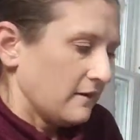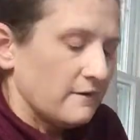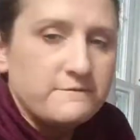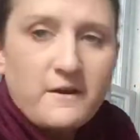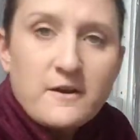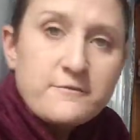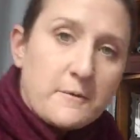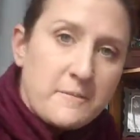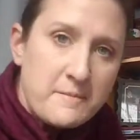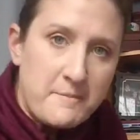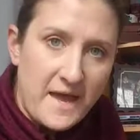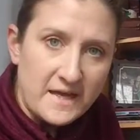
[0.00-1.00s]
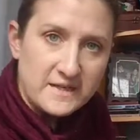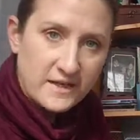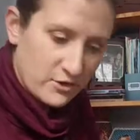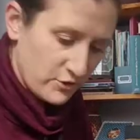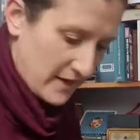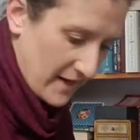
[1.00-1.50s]
Far from the Maddening
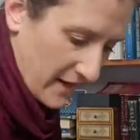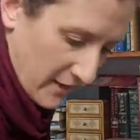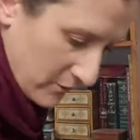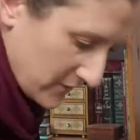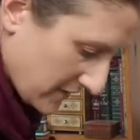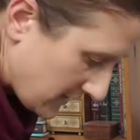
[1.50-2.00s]
Crowd.